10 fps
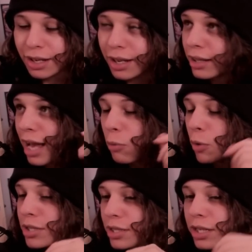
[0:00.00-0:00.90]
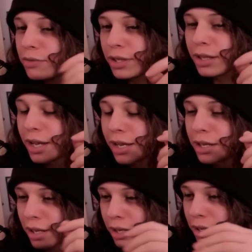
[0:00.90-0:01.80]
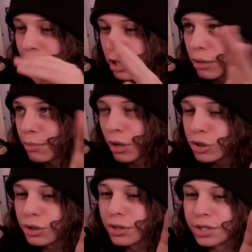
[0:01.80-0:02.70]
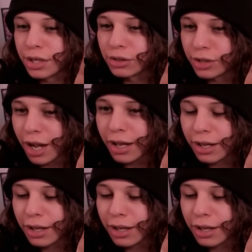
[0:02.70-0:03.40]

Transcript: And that wasn't even like a commercial cigarette.